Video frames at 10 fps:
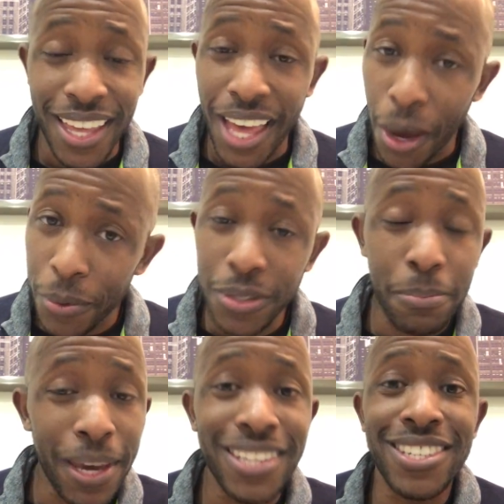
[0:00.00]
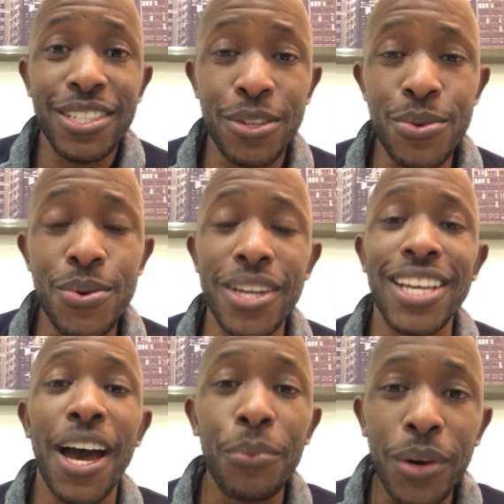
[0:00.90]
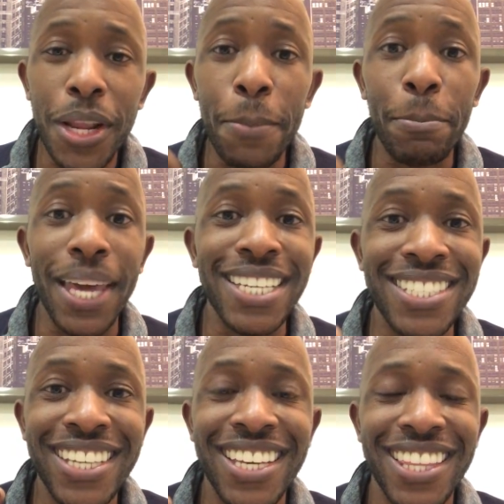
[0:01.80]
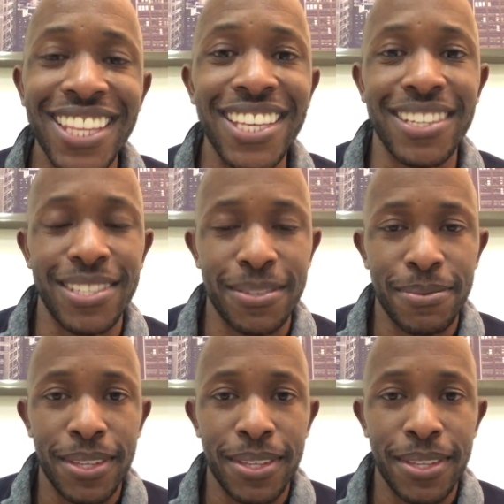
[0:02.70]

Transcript: I was a basic dude because I wanted basic things.